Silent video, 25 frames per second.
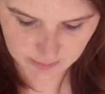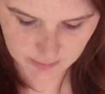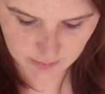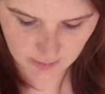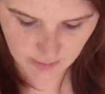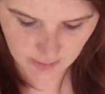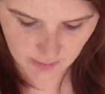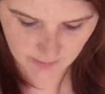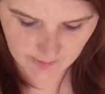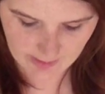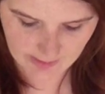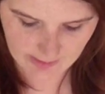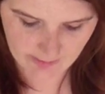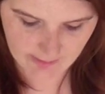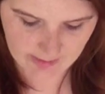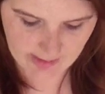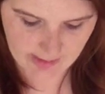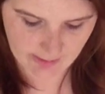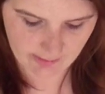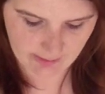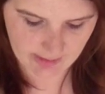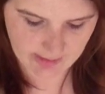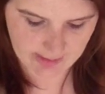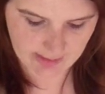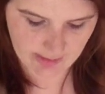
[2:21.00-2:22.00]
I'll write one
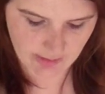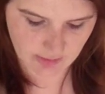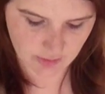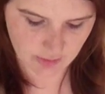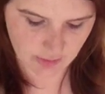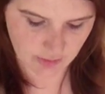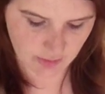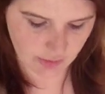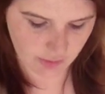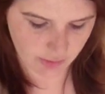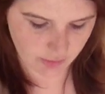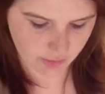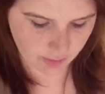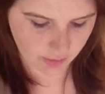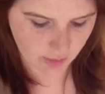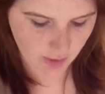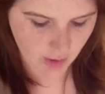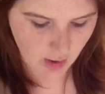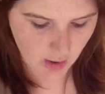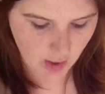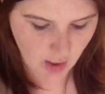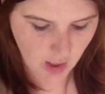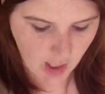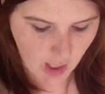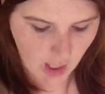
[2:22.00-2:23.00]
out right now and show you.
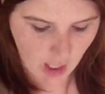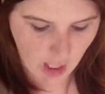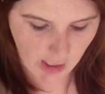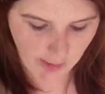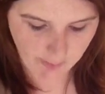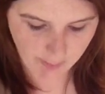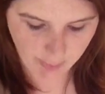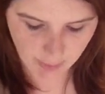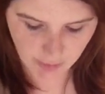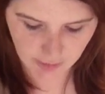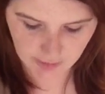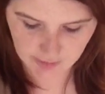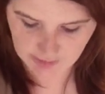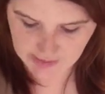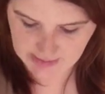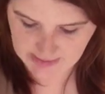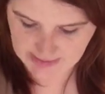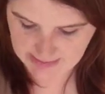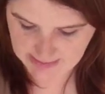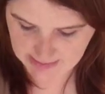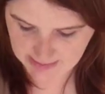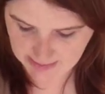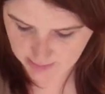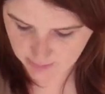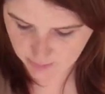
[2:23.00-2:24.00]
I put
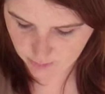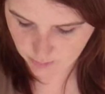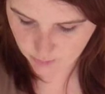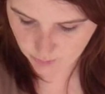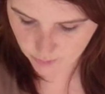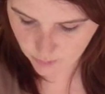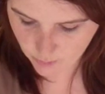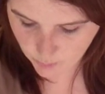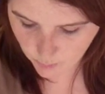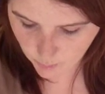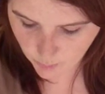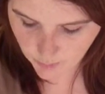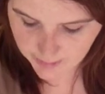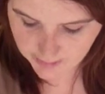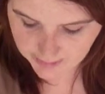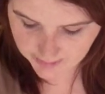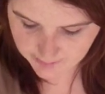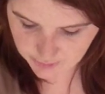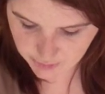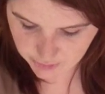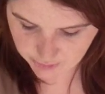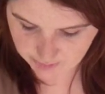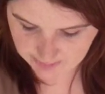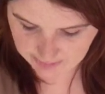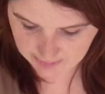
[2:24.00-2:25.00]
what I'm
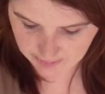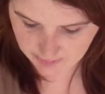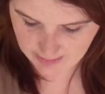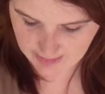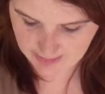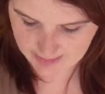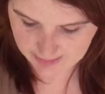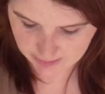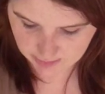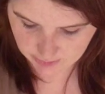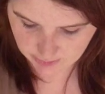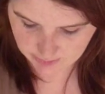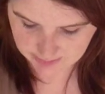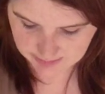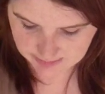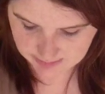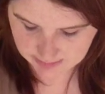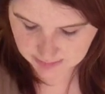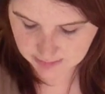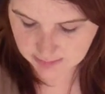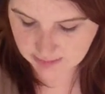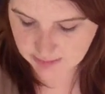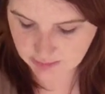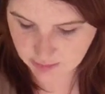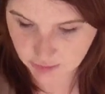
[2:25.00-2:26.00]
doing. Okay, so let's
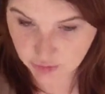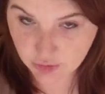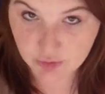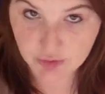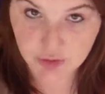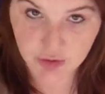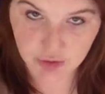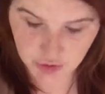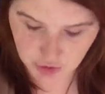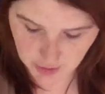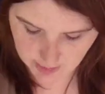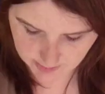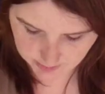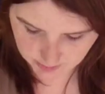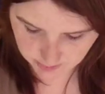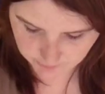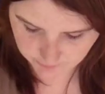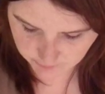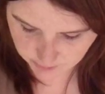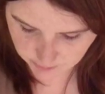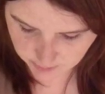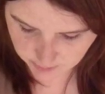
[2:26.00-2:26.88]
use the job interview